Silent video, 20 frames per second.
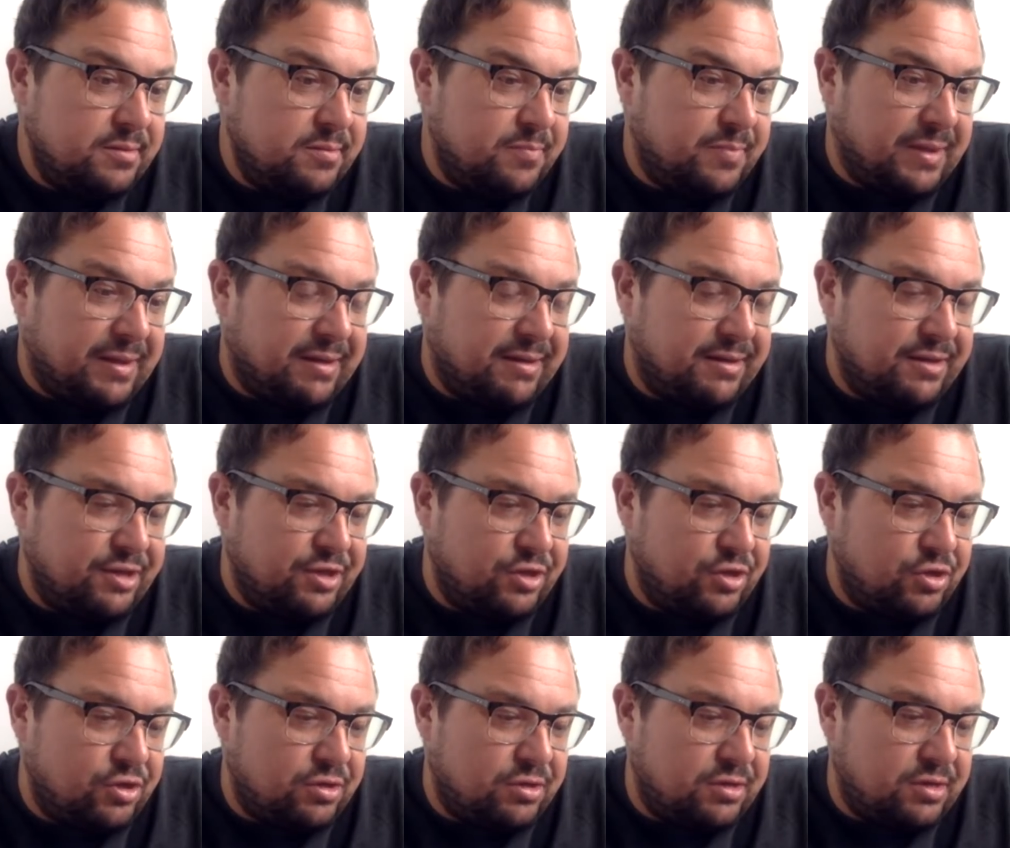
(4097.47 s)
But,
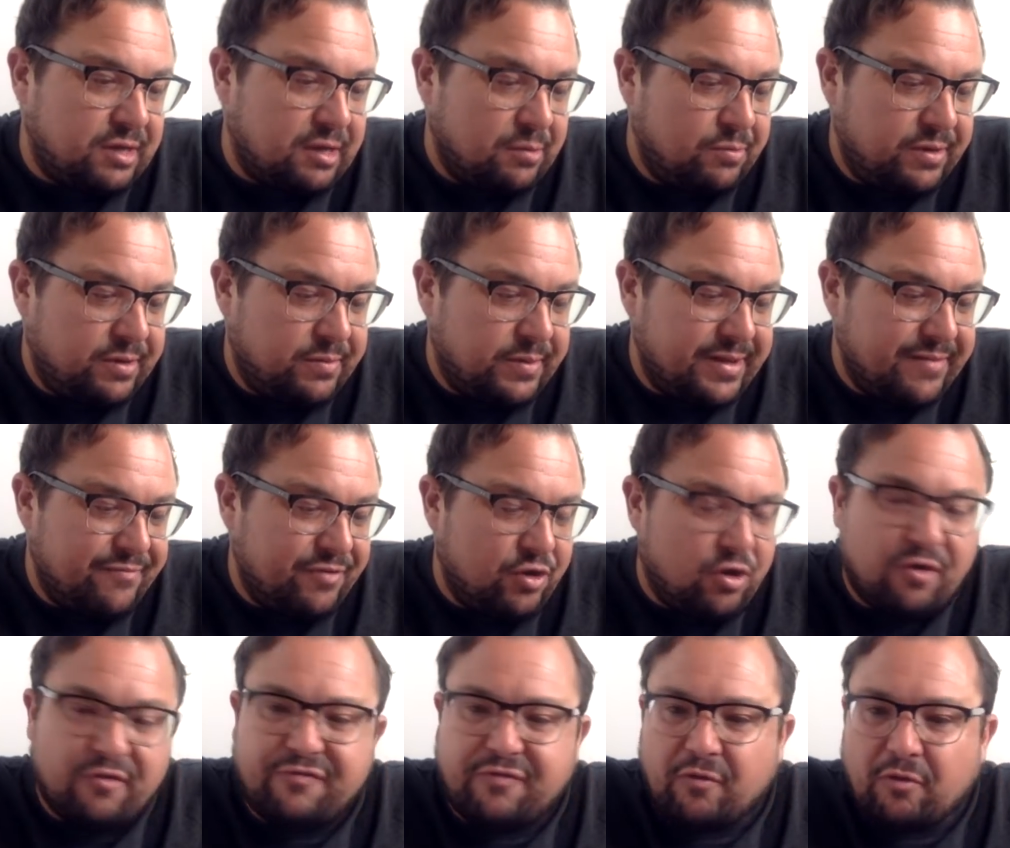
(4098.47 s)
we haven't
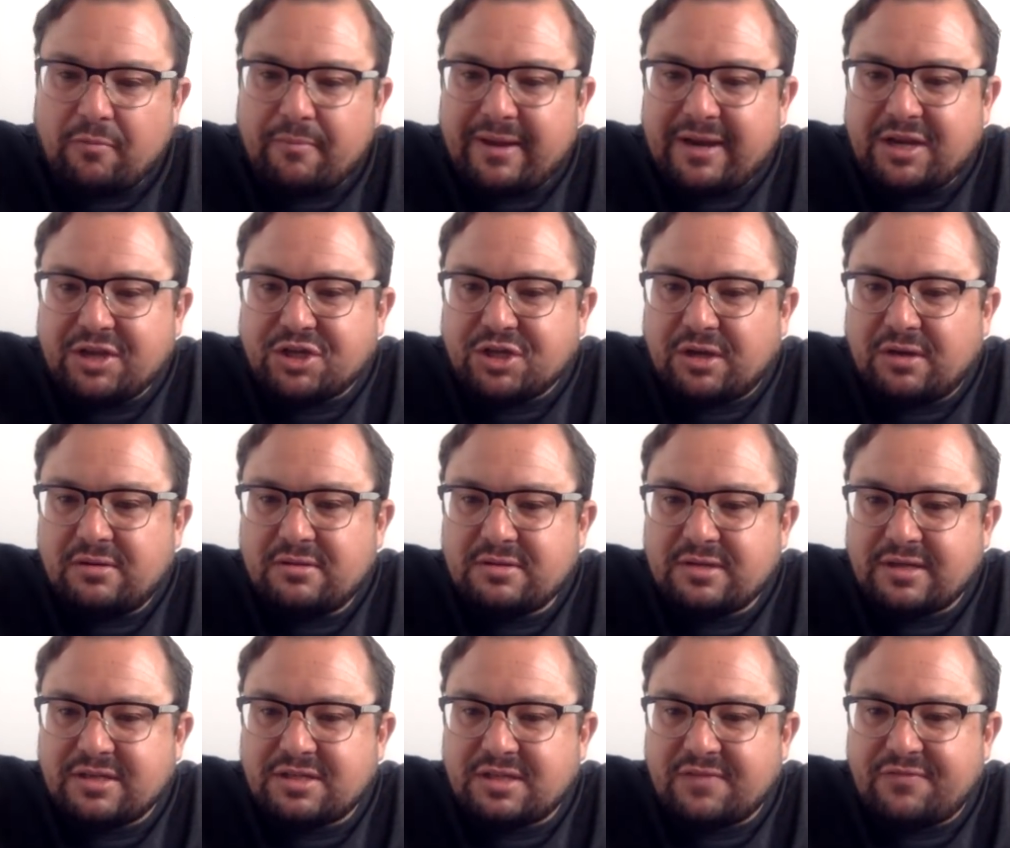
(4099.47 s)
got a foreign manager, so
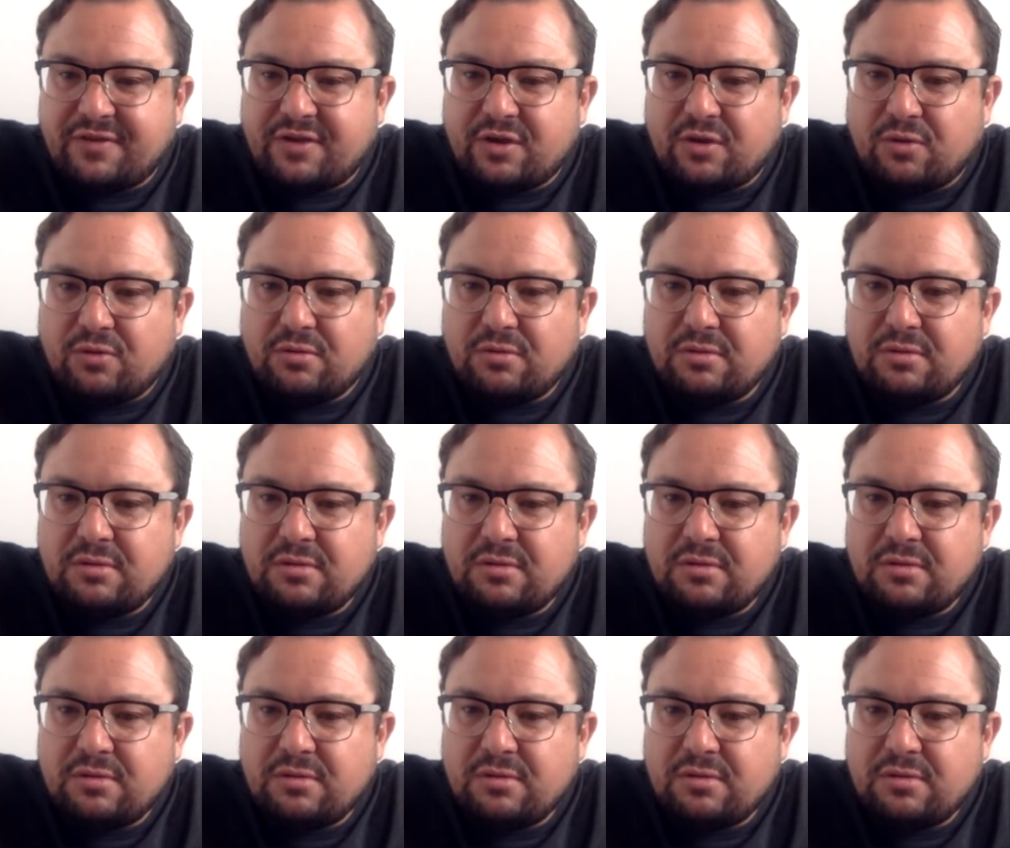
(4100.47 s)
it's difficult.